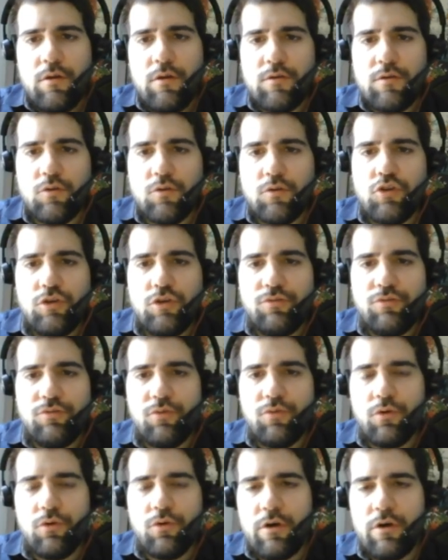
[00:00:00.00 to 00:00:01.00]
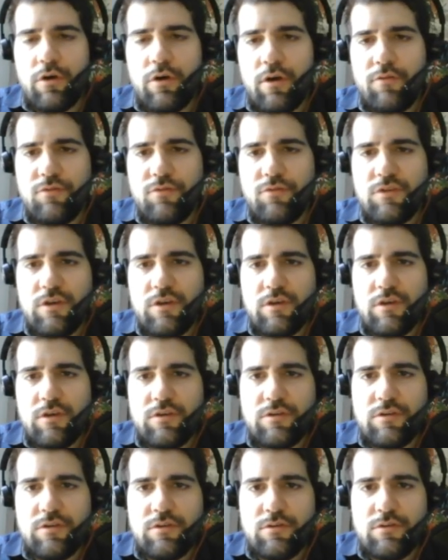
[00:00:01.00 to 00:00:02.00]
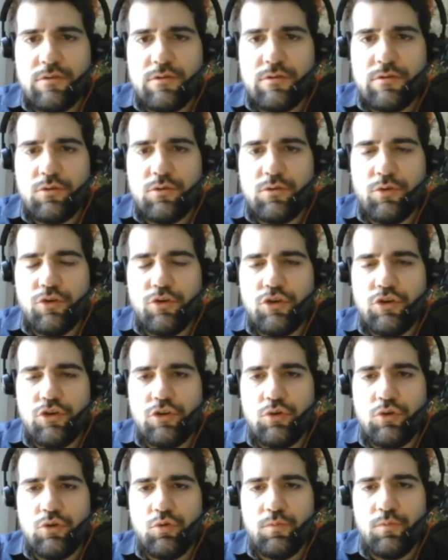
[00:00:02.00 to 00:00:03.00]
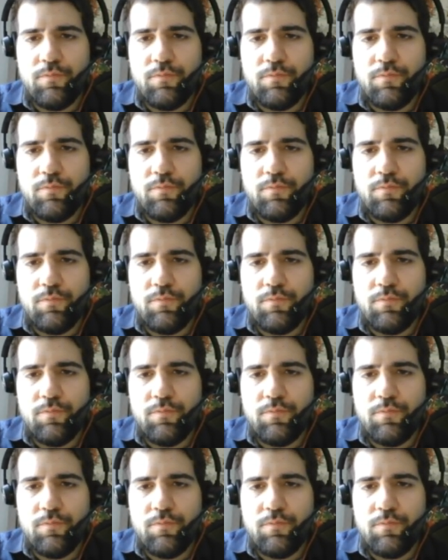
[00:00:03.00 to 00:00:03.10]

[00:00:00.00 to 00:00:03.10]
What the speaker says: So g4, f6, queen g2.